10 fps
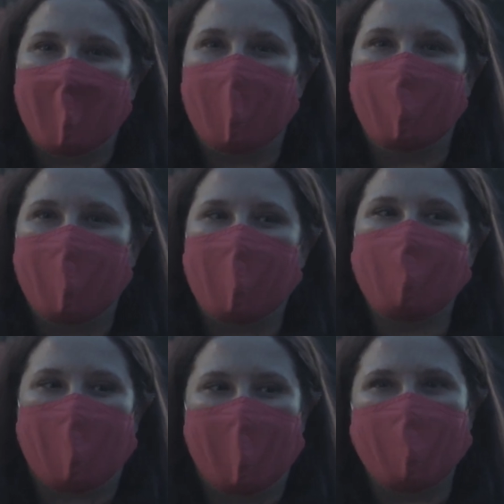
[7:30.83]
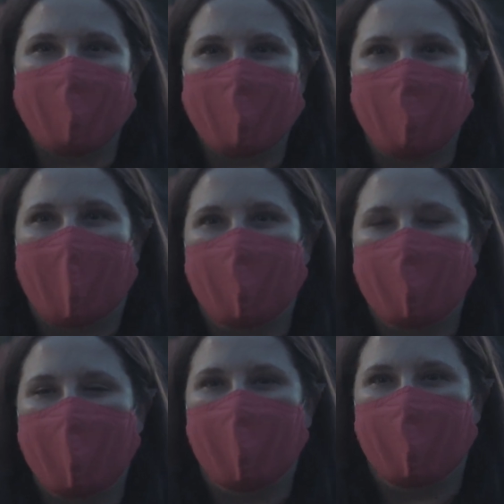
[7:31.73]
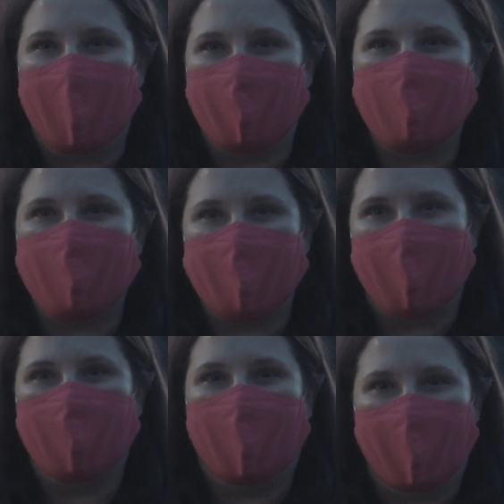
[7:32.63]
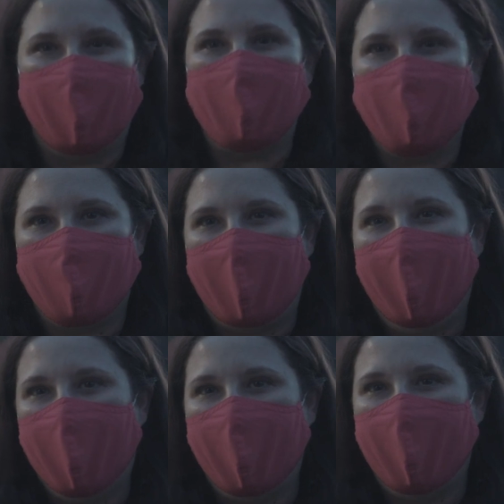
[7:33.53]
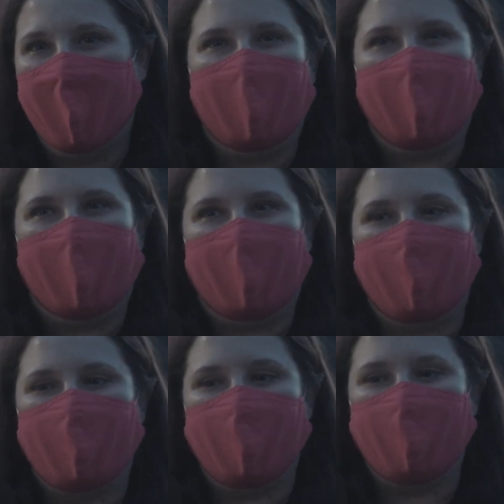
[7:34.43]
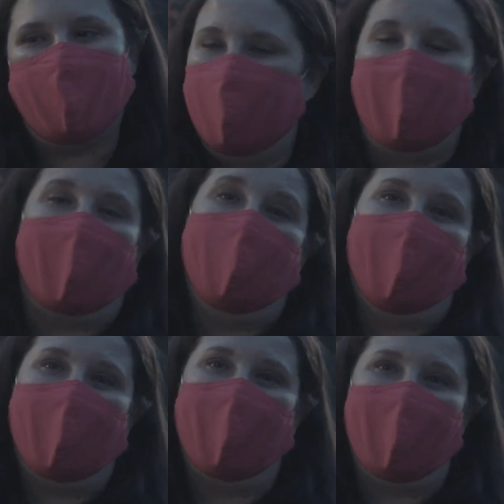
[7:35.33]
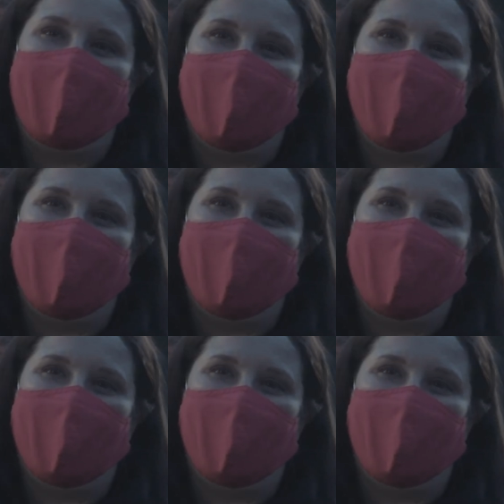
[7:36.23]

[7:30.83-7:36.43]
and women's rights is probably the most important to me. And yeah, I think